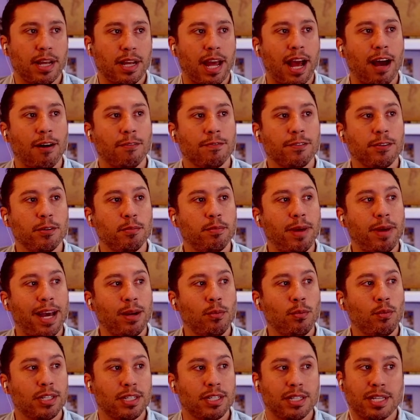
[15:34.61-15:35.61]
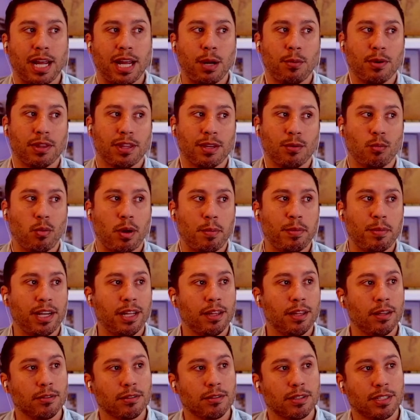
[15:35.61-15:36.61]
How few men would stay with a woman in
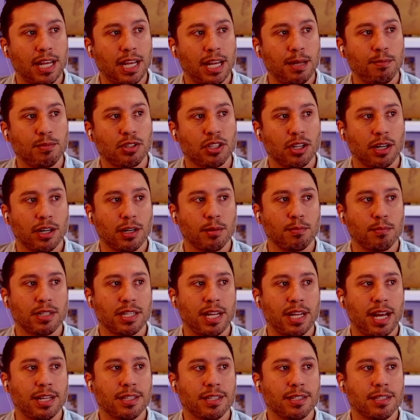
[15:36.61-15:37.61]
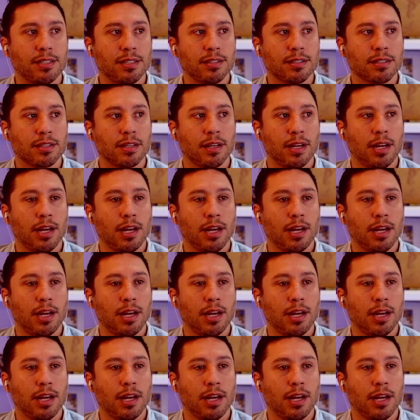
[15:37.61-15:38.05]
those same circumstances?